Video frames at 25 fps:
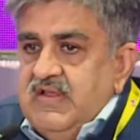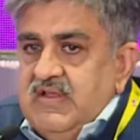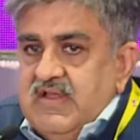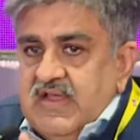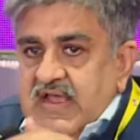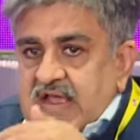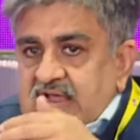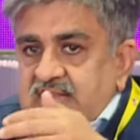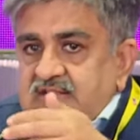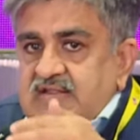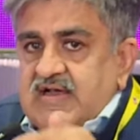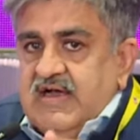
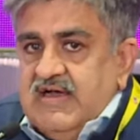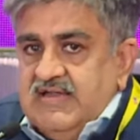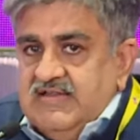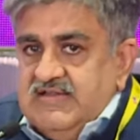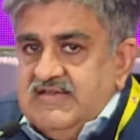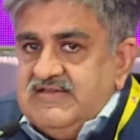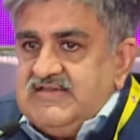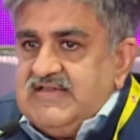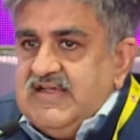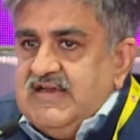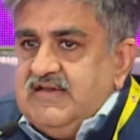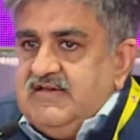And the
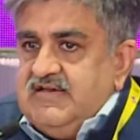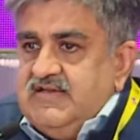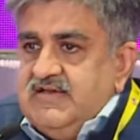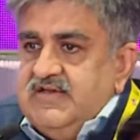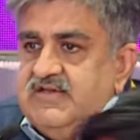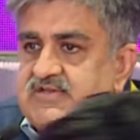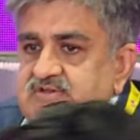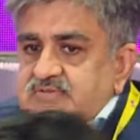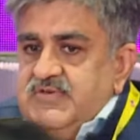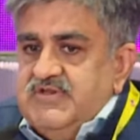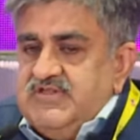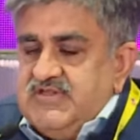other
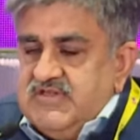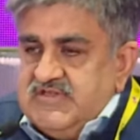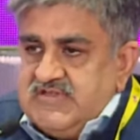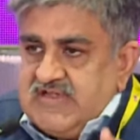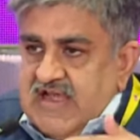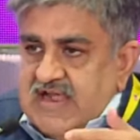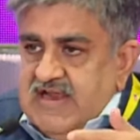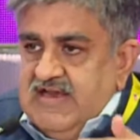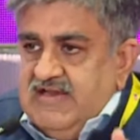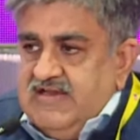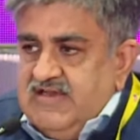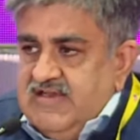sectors, which is
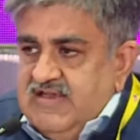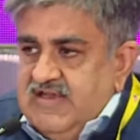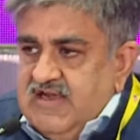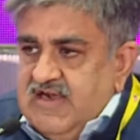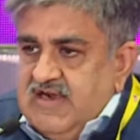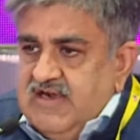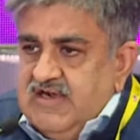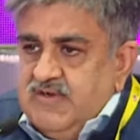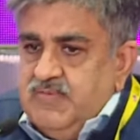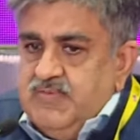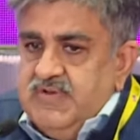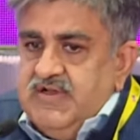IT
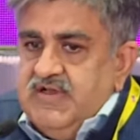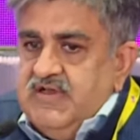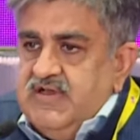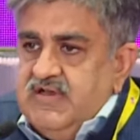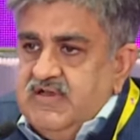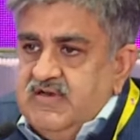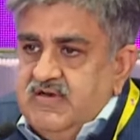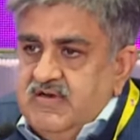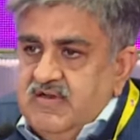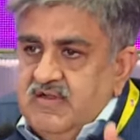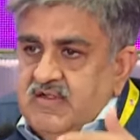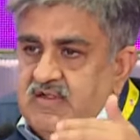hardware,